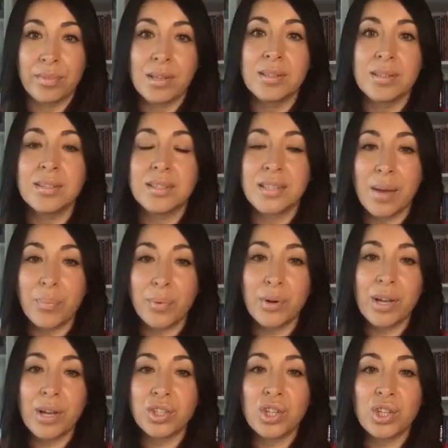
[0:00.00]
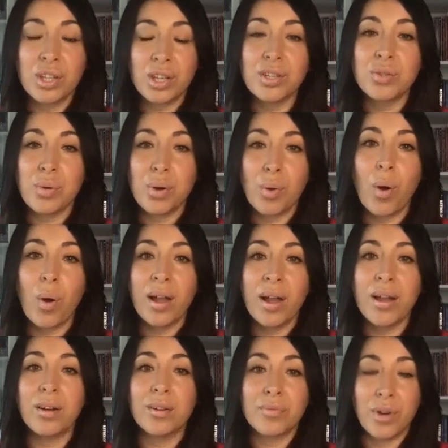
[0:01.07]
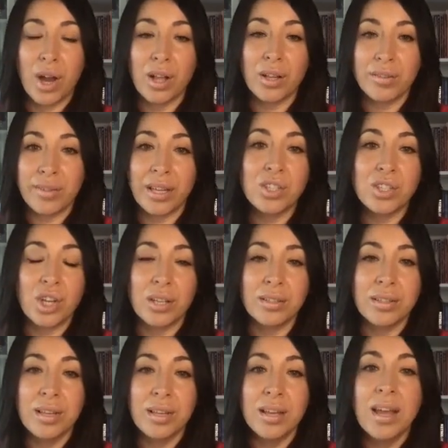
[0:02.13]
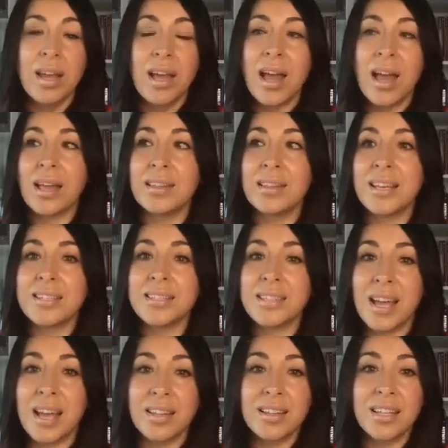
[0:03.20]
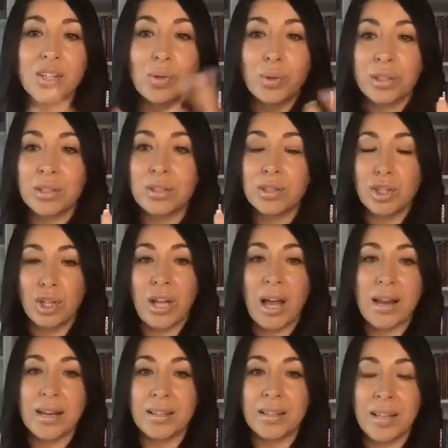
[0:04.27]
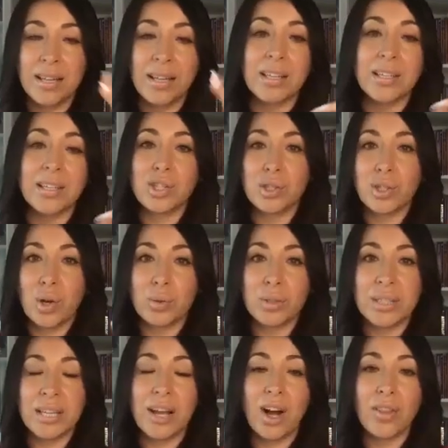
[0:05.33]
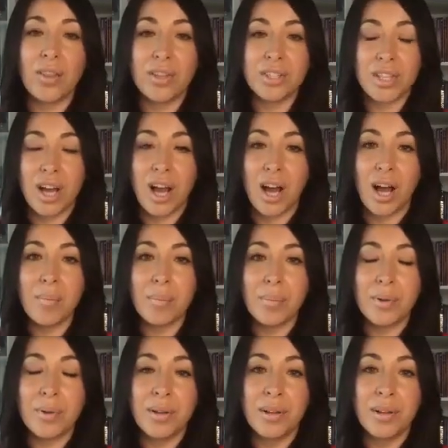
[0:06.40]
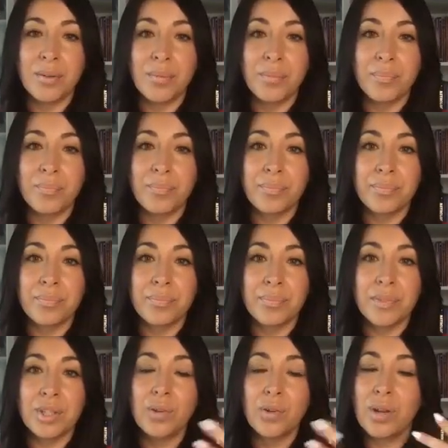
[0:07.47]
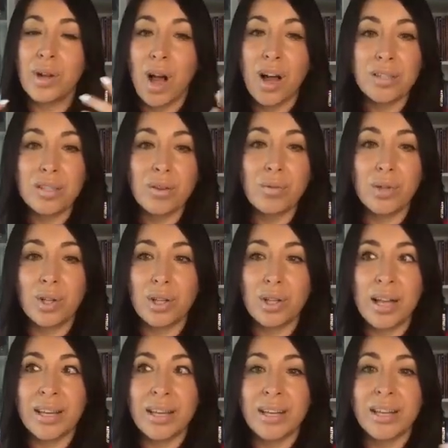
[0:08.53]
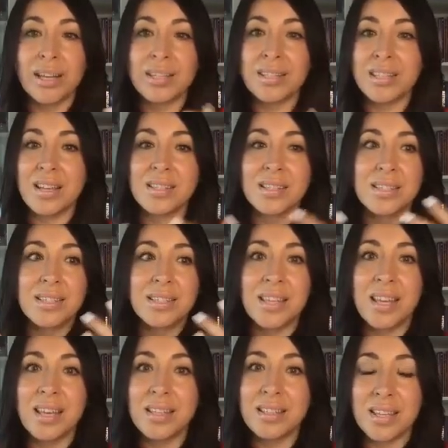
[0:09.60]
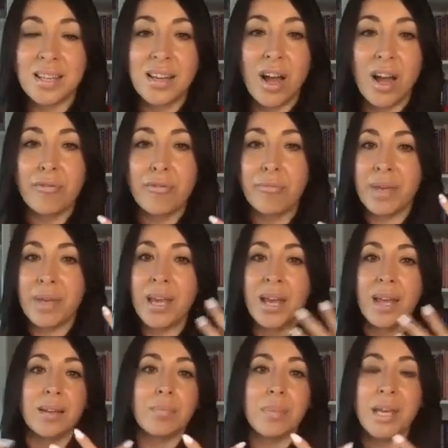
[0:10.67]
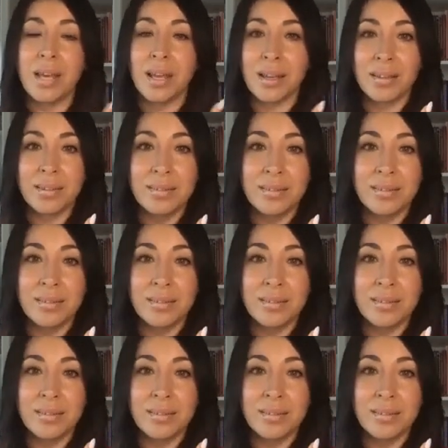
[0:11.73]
Separation is required for elevation. And they say, you could look at it like it's lonely on the top. You could also look like it's a season of me and me.